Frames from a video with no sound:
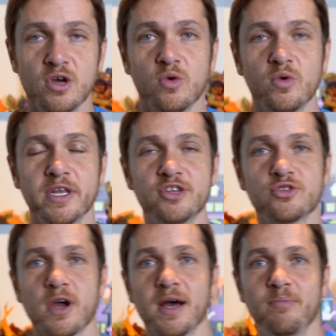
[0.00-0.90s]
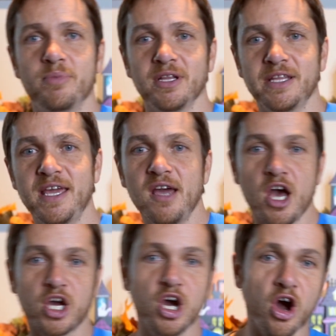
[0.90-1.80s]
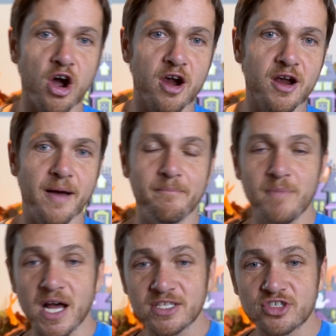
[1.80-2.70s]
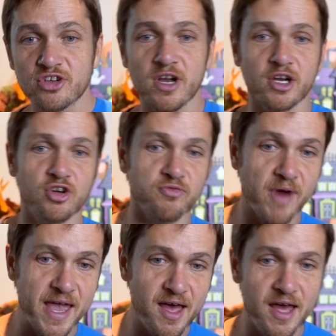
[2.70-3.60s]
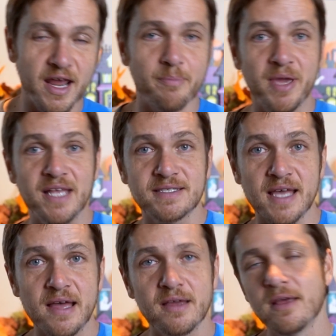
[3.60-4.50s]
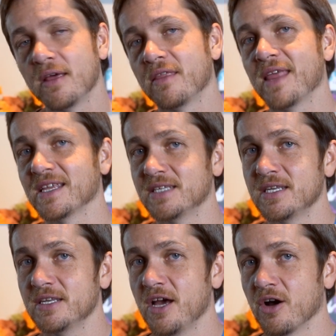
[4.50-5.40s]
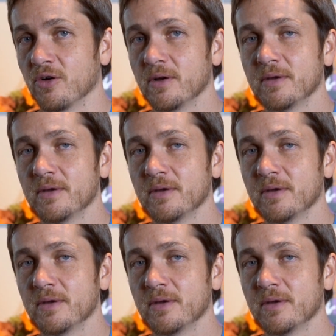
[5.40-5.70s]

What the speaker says: Would it draw a building, a car, a monster, a crayon, a pizza? They didn't know.